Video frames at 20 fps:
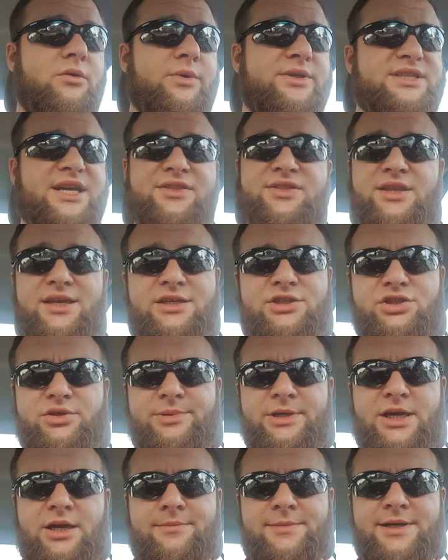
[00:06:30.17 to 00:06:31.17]
which I think
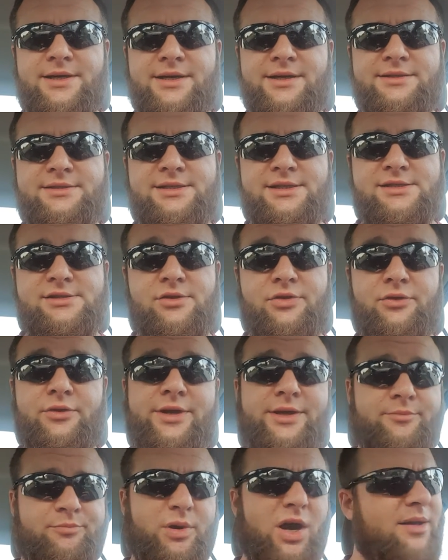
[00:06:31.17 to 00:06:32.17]
should be coming in in season
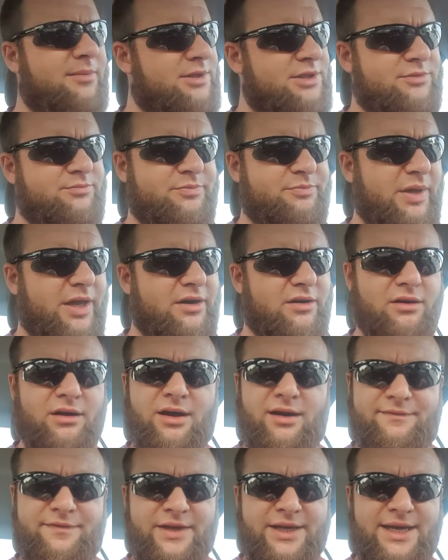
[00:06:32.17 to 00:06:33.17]
three and probably better
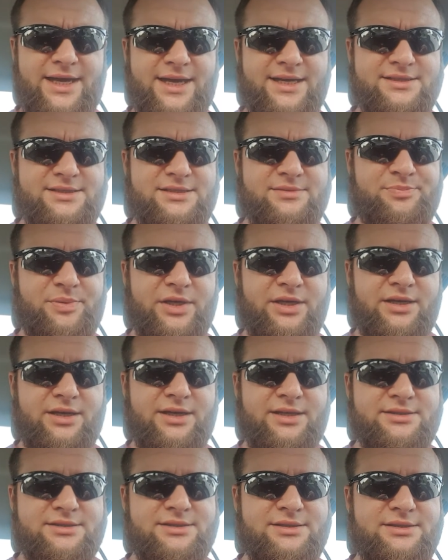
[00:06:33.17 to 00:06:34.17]
off, I guess,
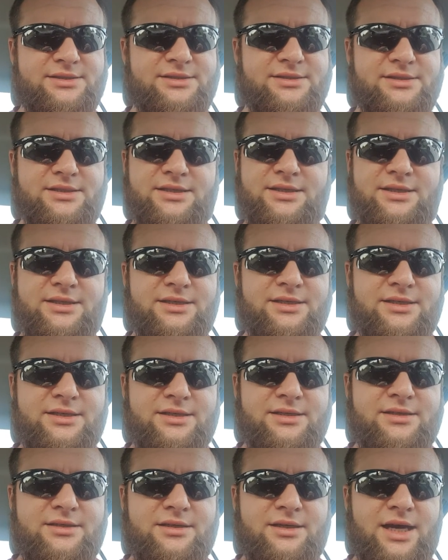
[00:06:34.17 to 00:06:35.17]
because
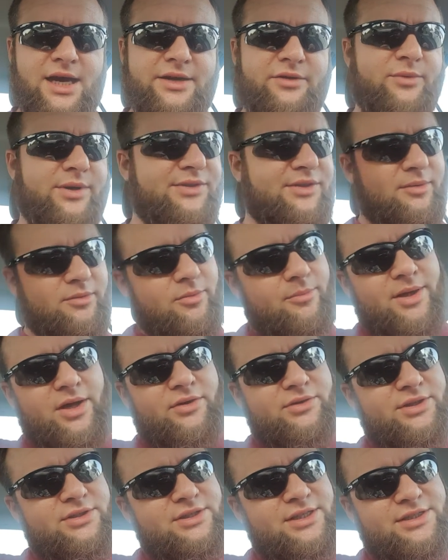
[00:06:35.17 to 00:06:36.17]
I don't want them to
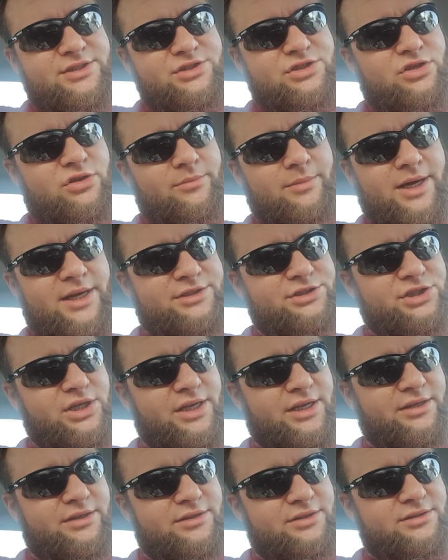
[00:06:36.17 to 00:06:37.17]
milk this too much
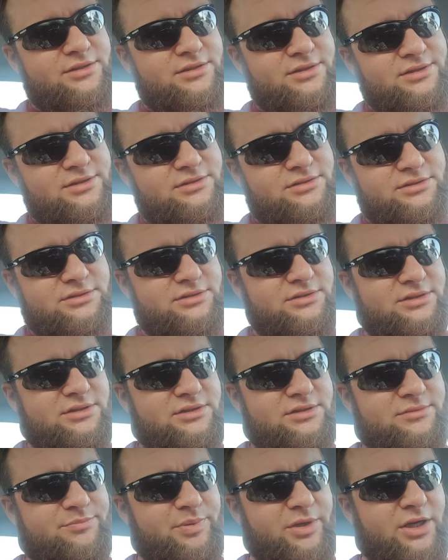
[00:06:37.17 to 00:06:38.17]
and
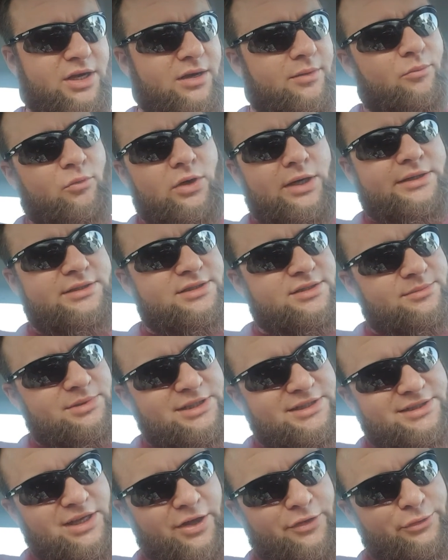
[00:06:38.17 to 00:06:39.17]
become what some of
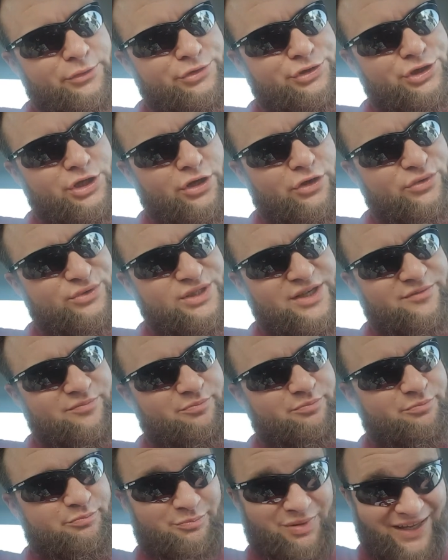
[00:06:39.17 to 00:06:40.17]
these other shows have
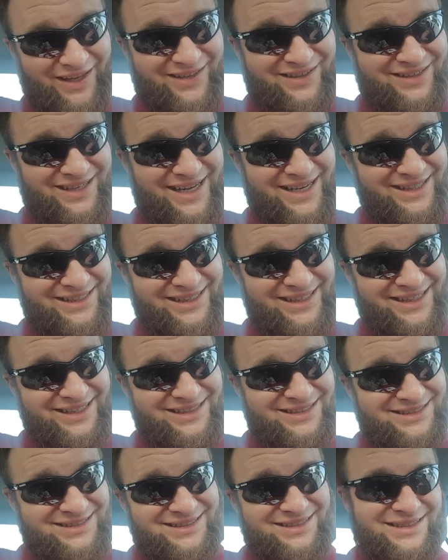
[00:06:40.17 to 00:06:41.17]
been lately.
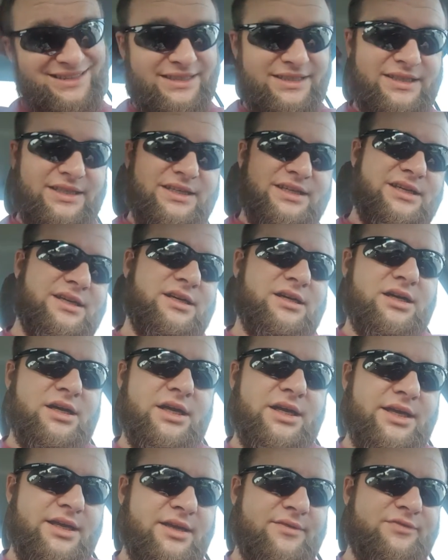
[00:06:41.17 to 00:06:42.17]

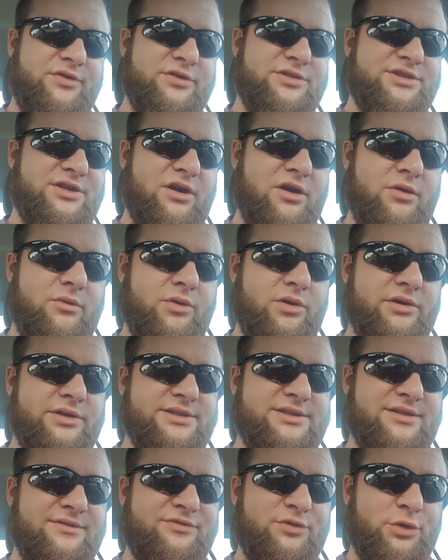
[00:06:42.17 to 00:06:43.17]
If eh, for Star
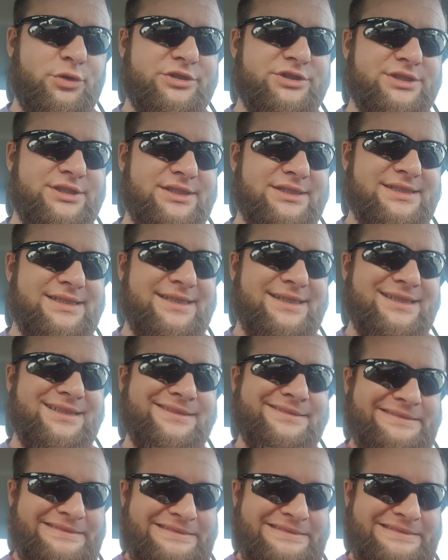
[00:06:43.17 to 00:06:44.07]
Wars, unfortunately,